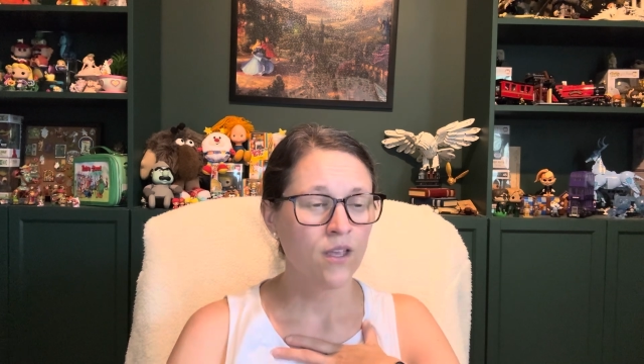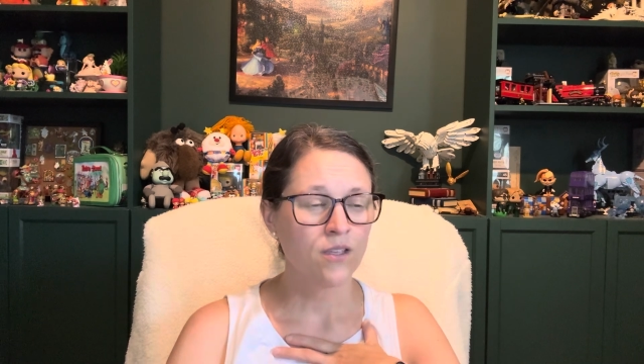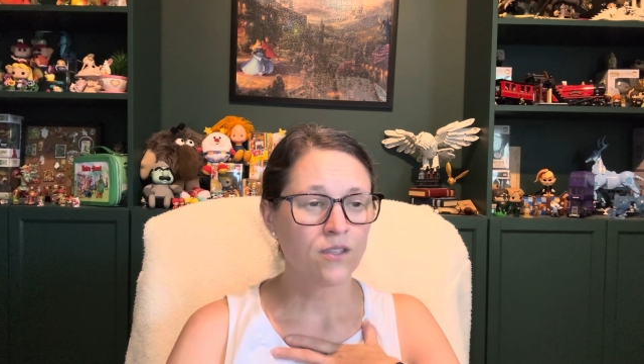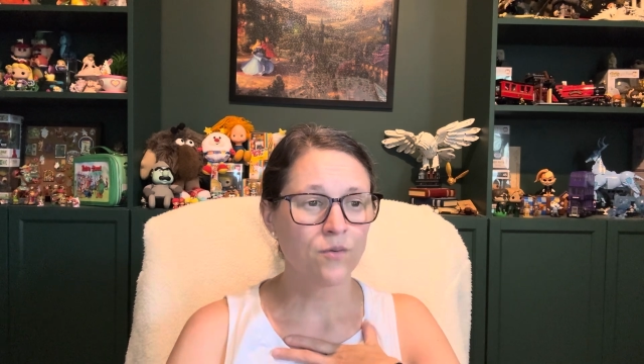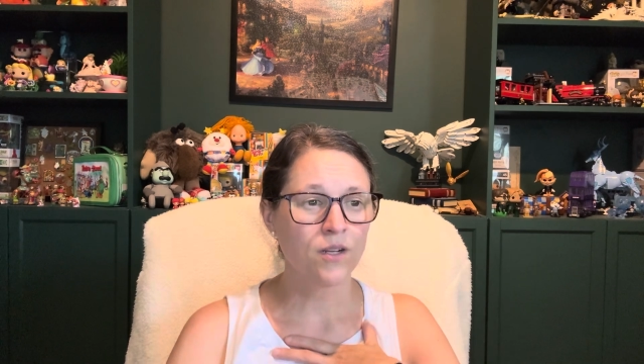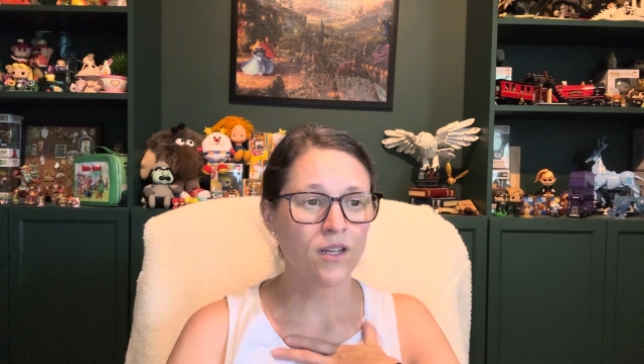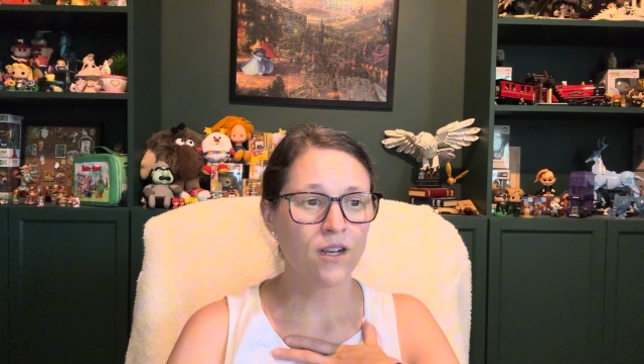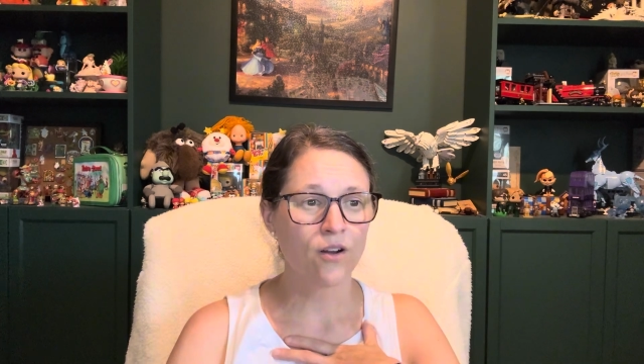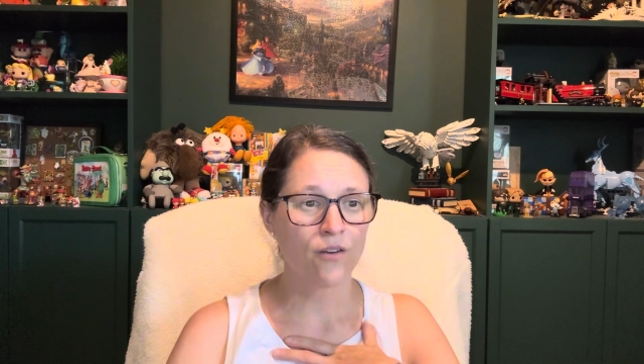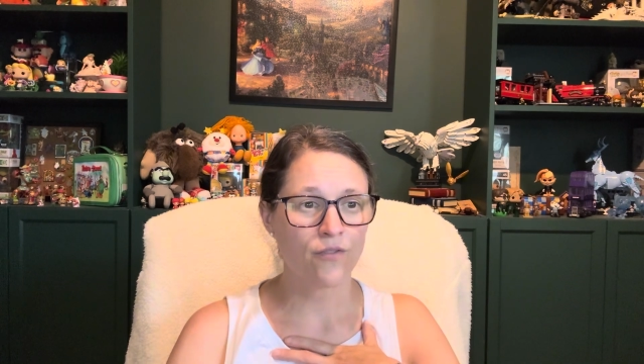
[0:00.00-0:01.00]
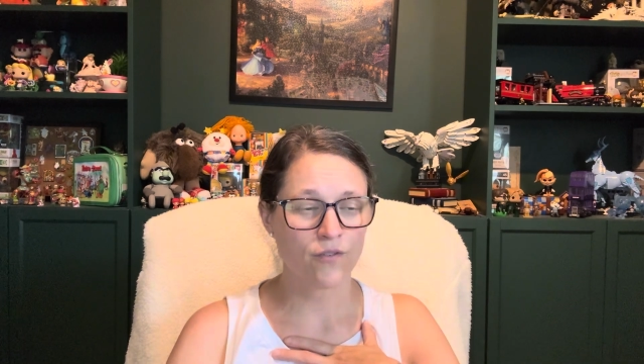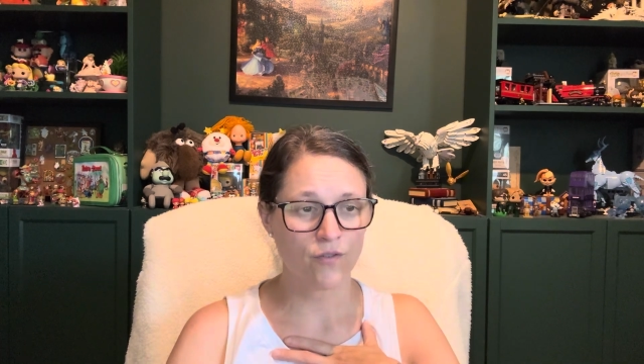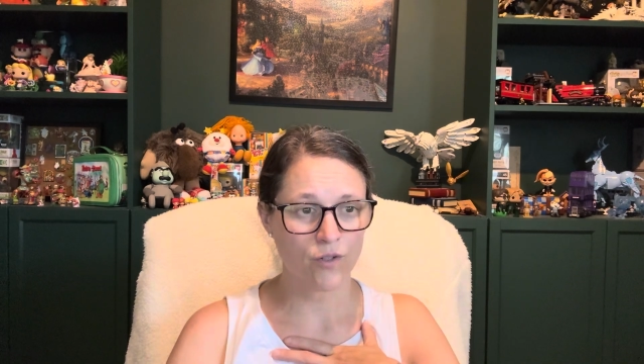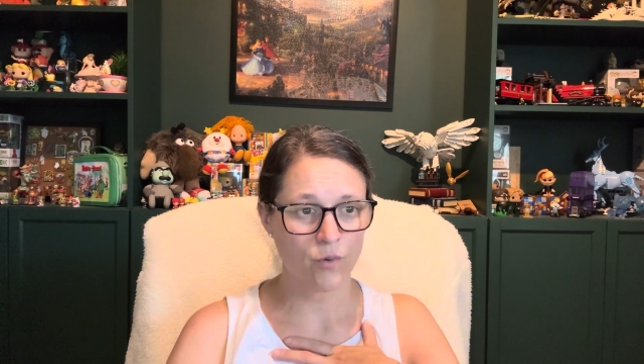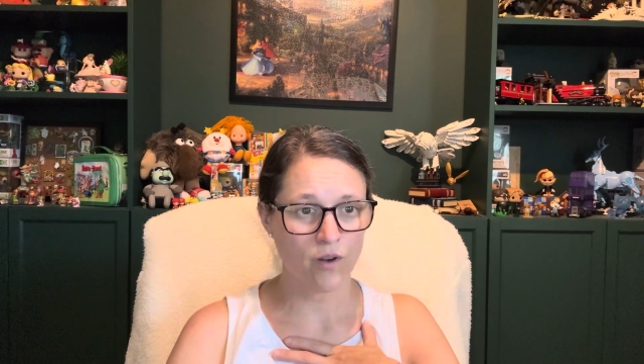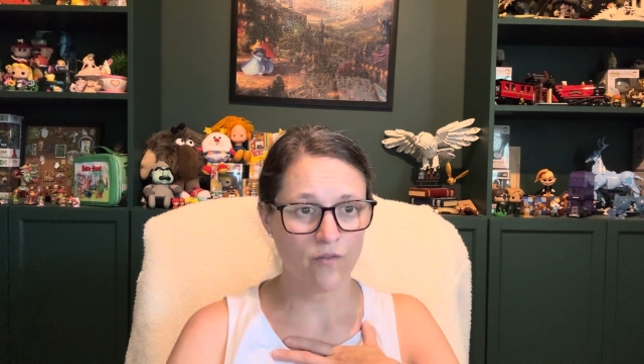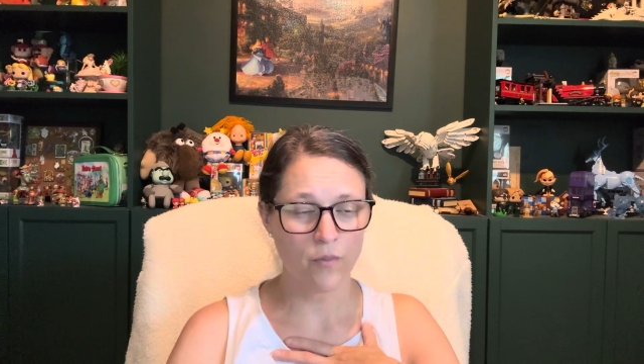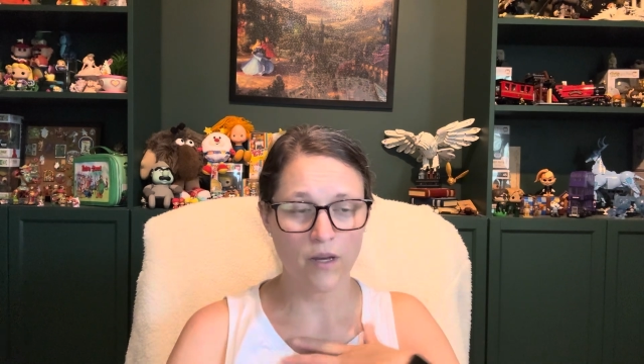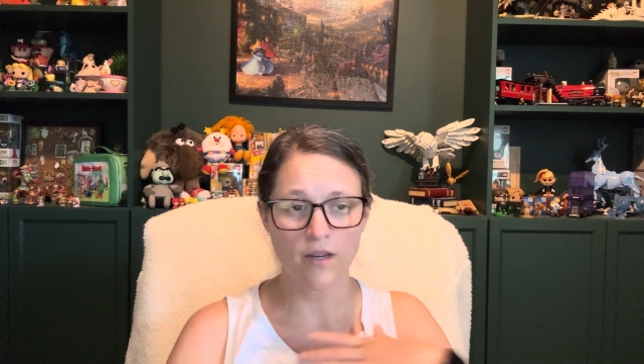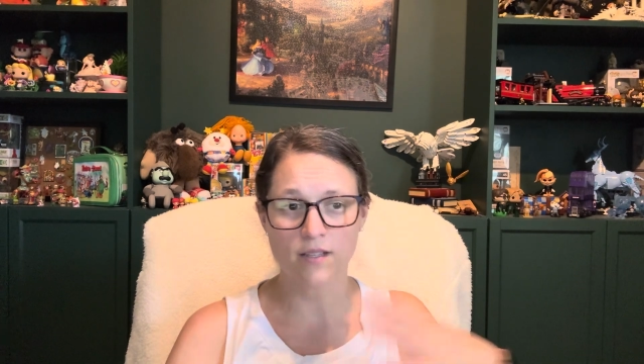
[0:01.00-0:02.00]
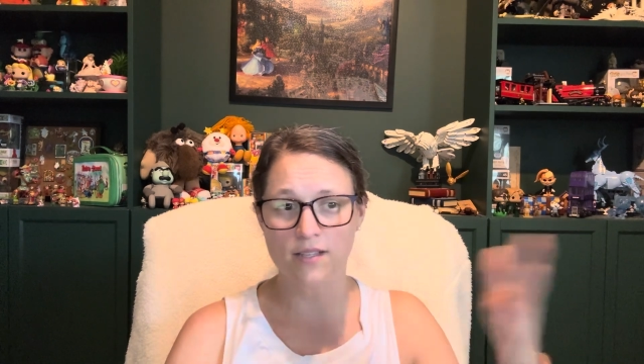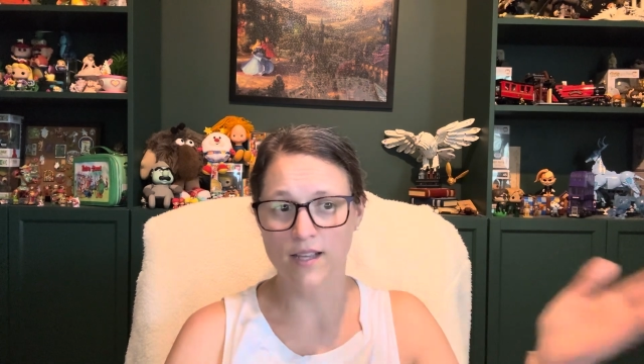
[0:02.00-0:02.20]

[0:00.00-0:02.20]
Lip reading: So when I got an offer for $12,